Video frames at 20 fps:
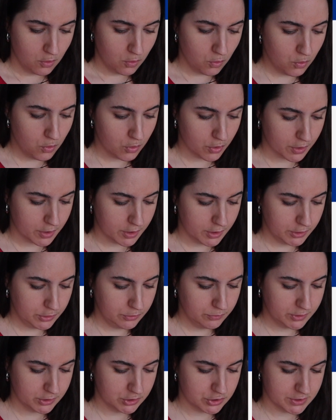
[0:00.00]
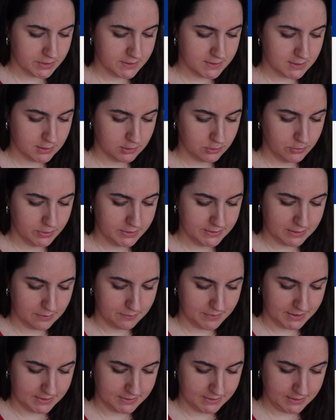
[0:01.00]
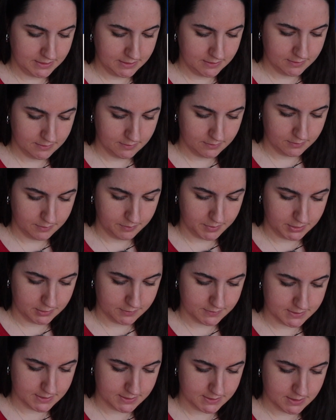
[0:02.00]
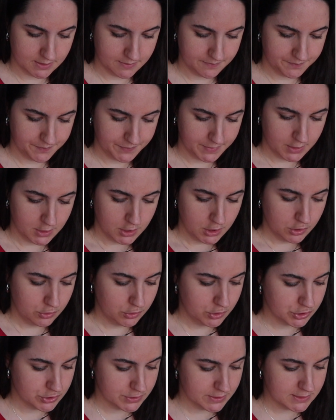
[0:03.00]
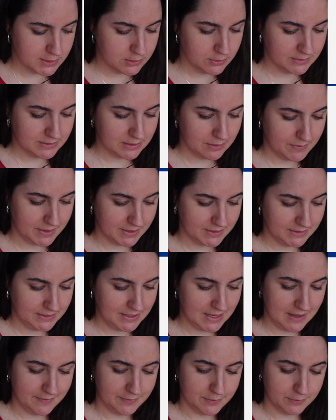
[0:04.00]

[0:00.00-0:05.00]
Or you can just look directly, let me close this. You can just look directly at